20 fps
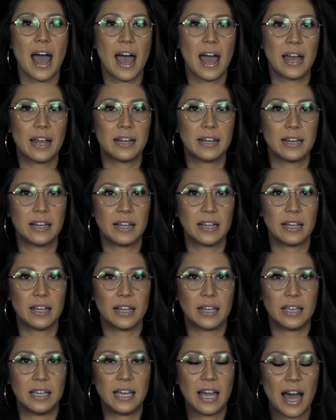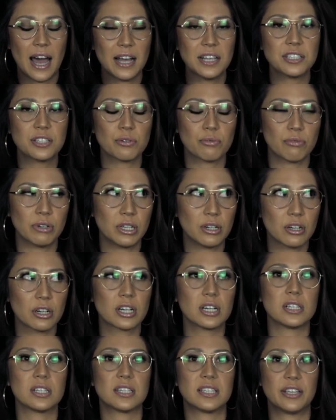And he has the
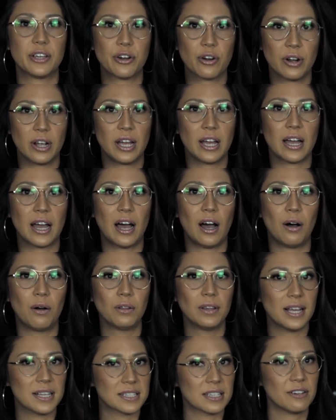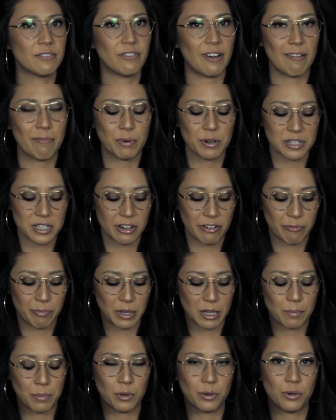reader considering how less than 5%
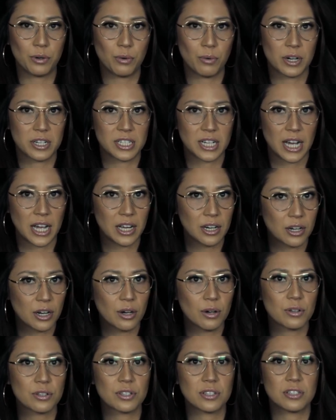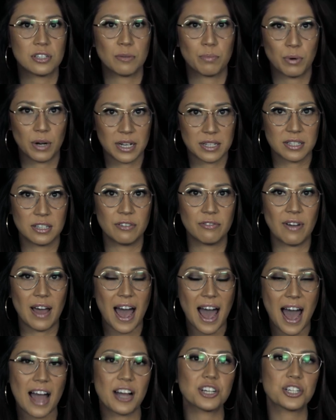of people who are diagnosed depressive
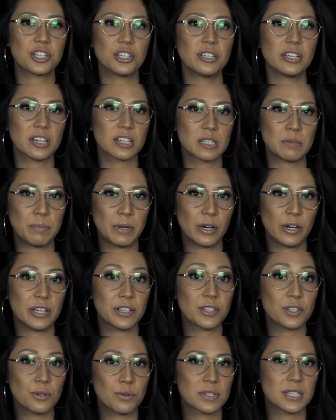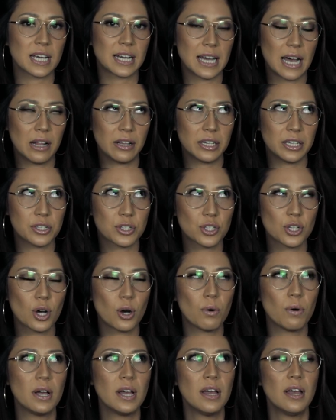actually experience suicidality.
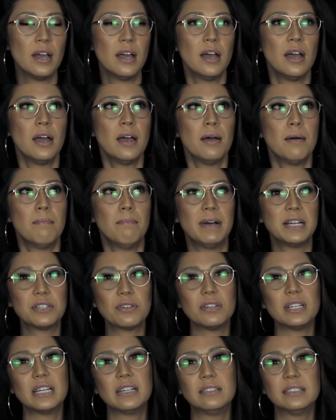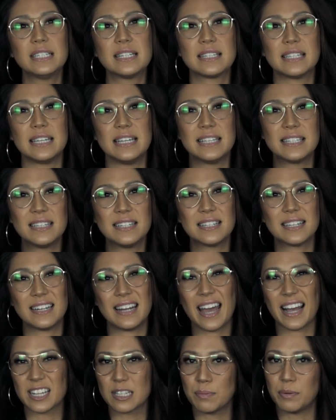So mental illness isn't
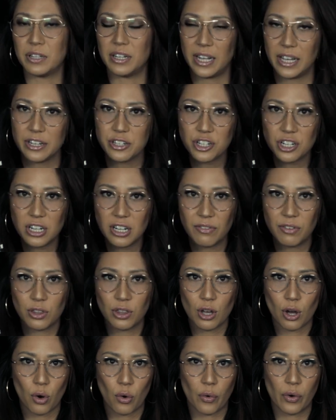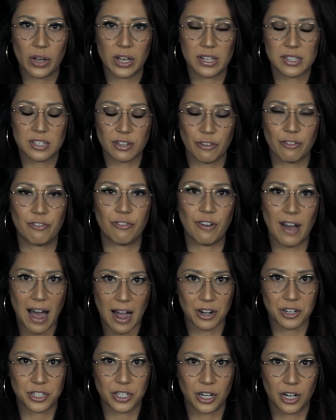an explanation, even though it's a
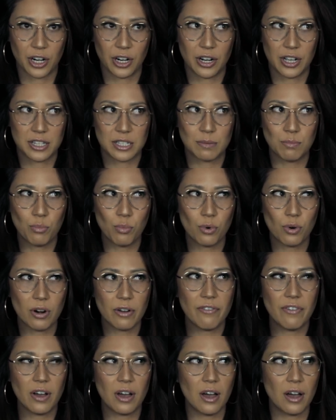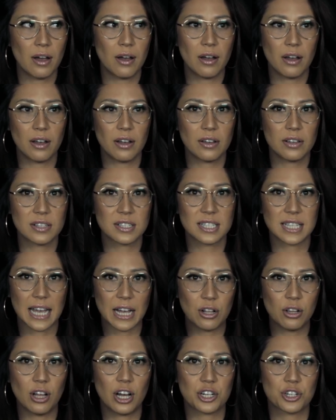factor. It's more of a
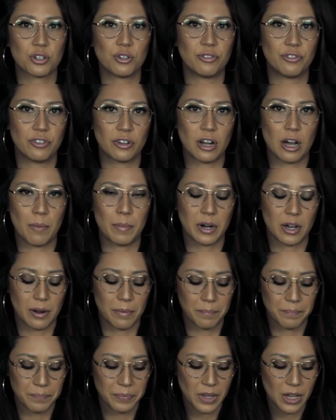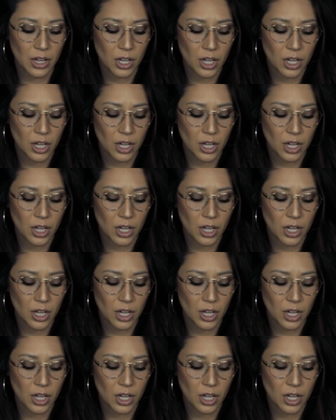psychological phenomenon.